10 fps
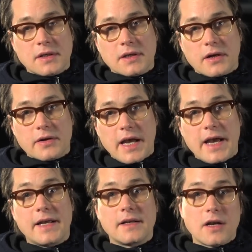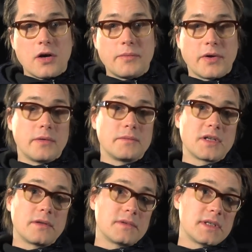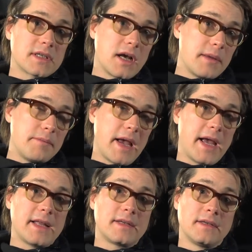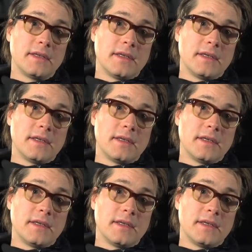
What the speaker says: cocaine and opium. So there was this kind of mad,